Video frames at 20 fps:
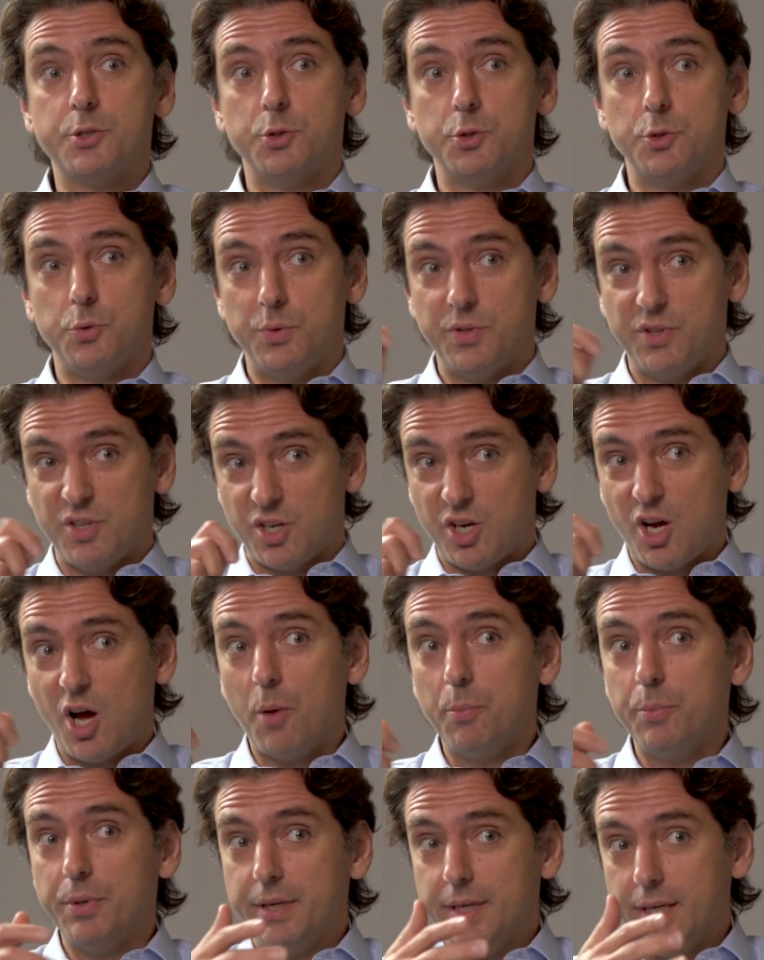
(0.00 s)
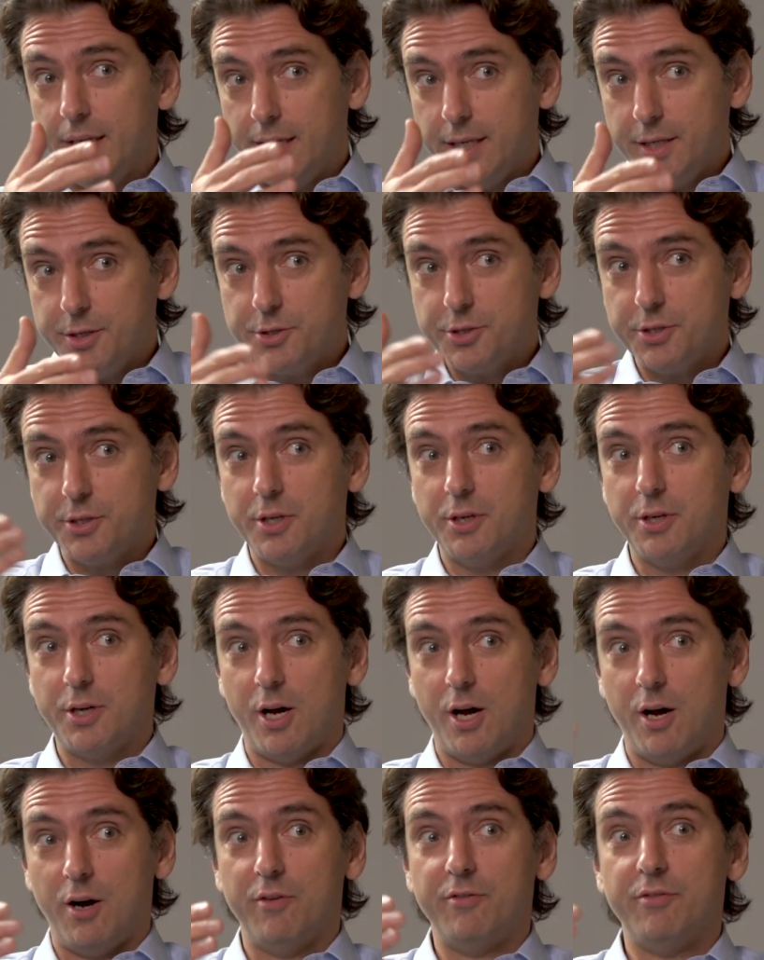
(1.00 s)
to do with the combination
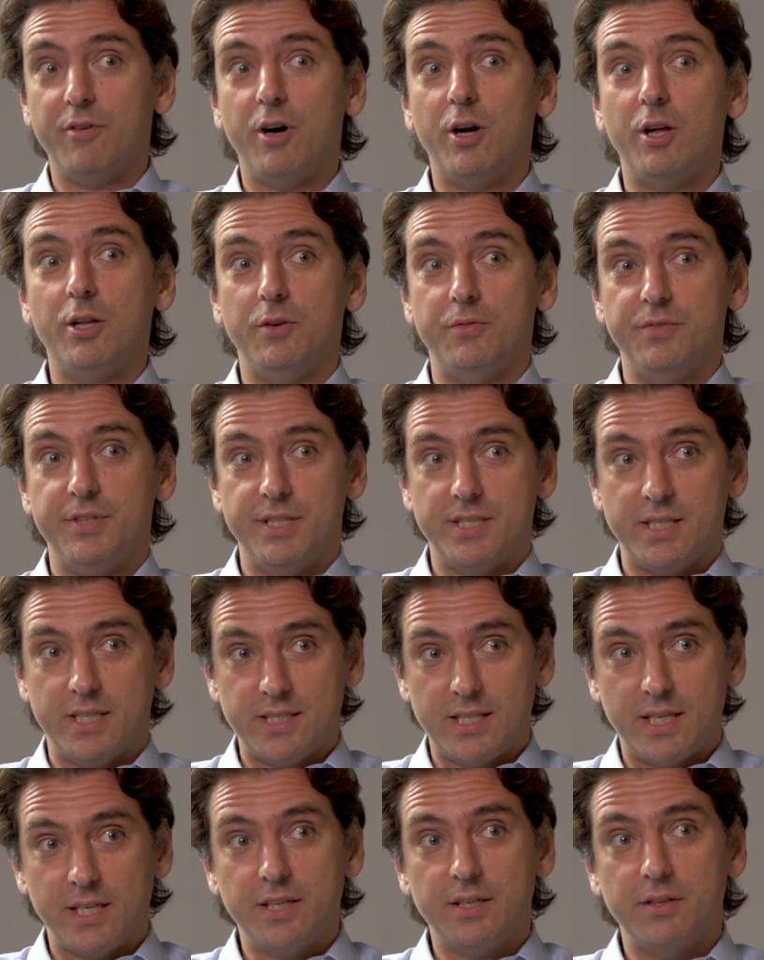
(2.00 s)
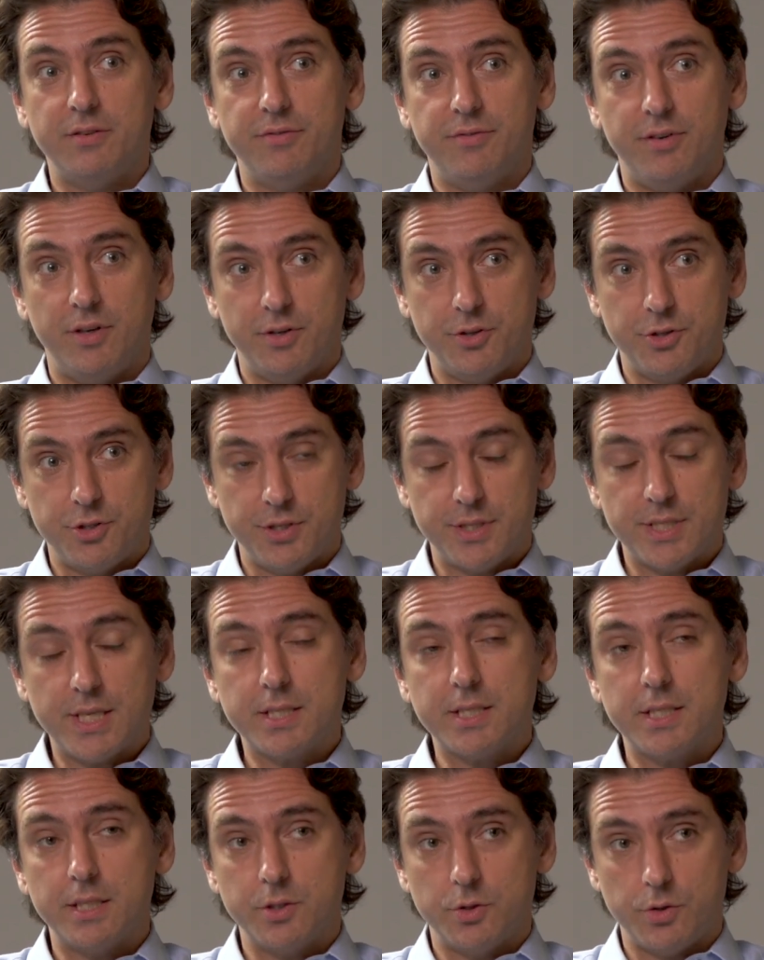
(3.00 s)
of all of these executive functions.
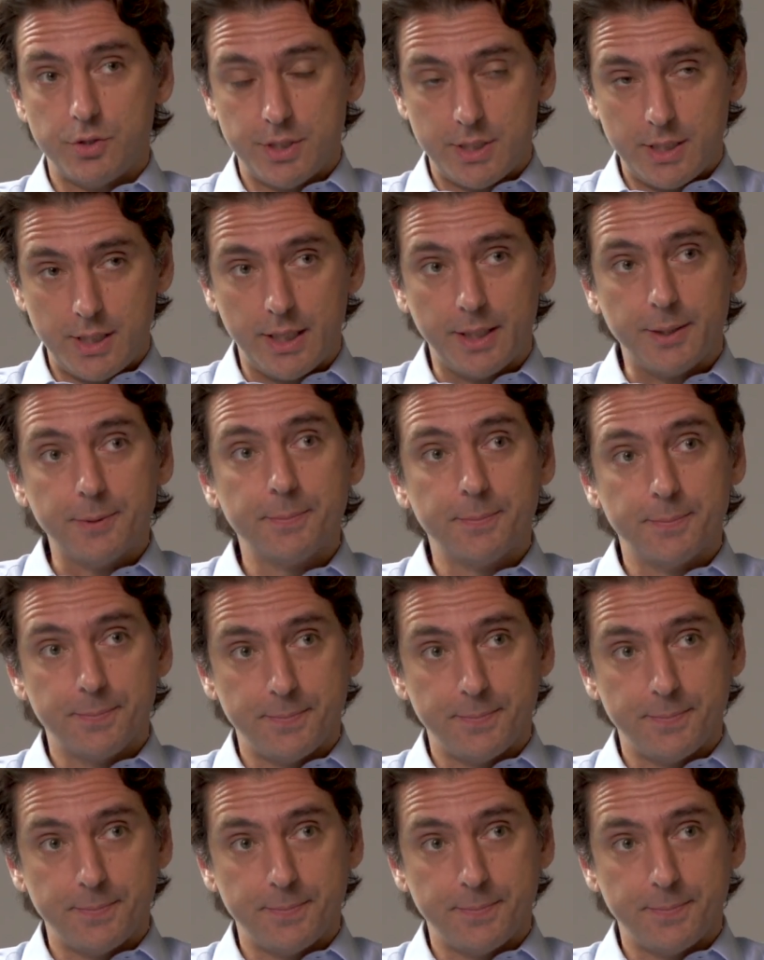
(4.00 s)
That's interesting.